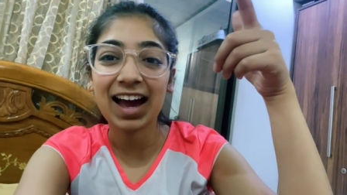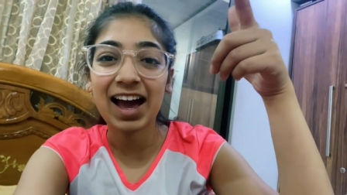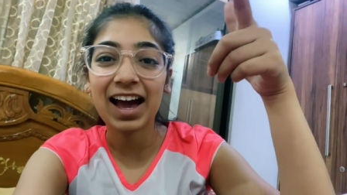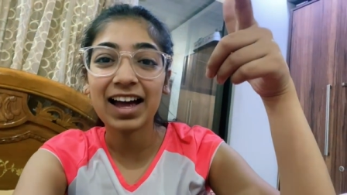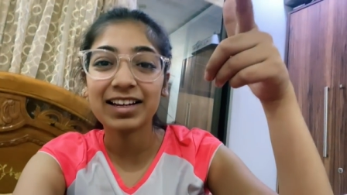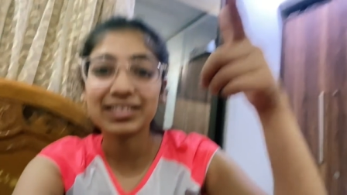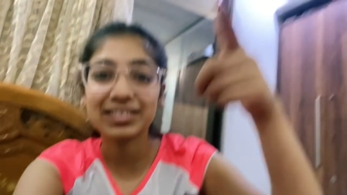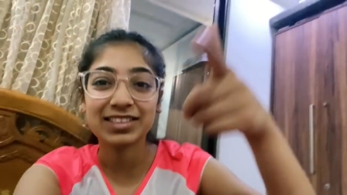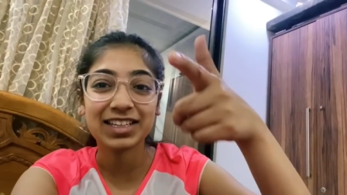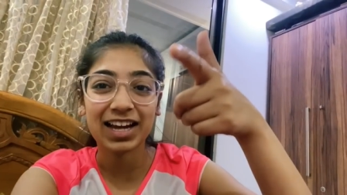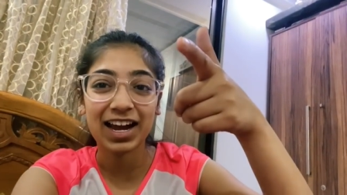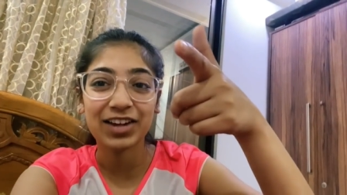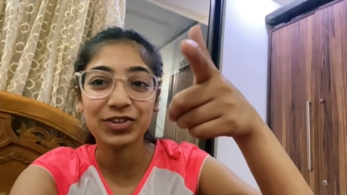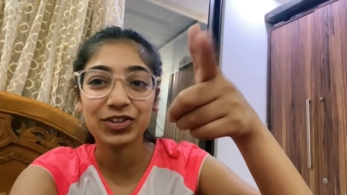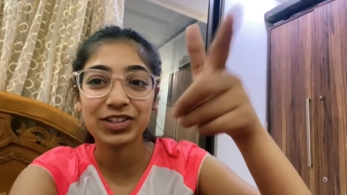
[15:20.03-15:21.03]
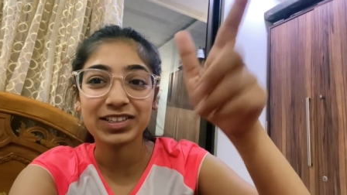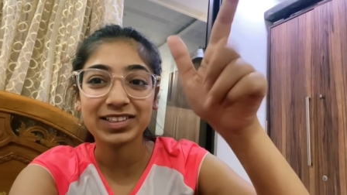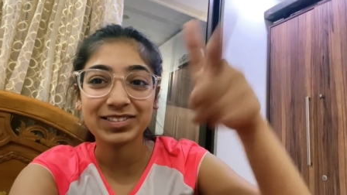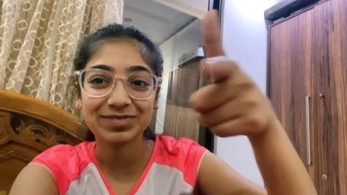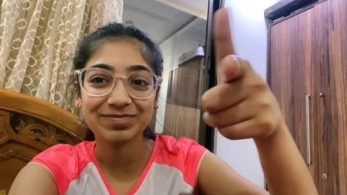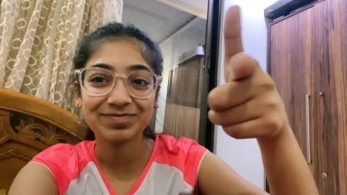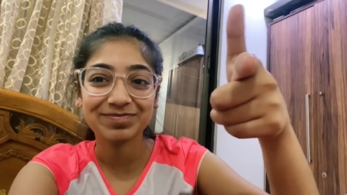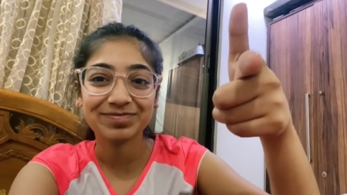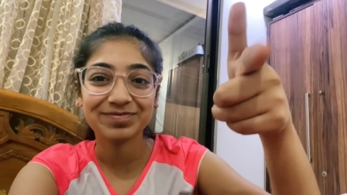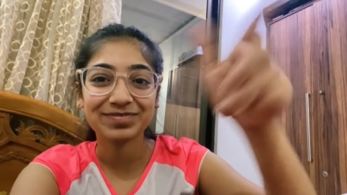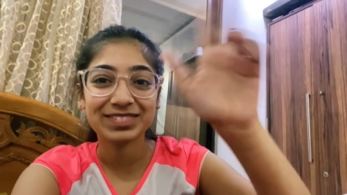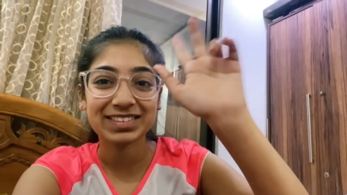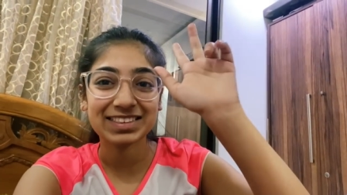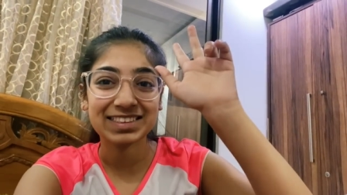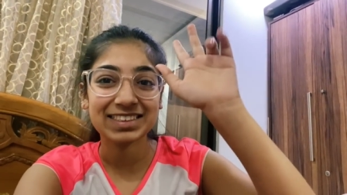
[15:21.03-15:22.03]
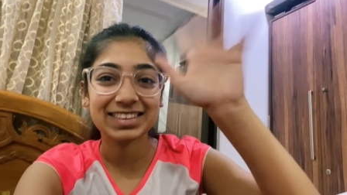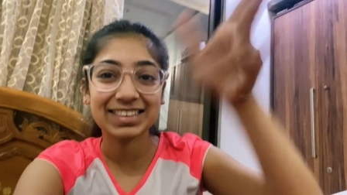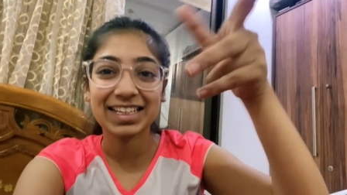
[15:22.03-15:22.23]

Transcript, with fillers: and stay hydrated. Ryan Little.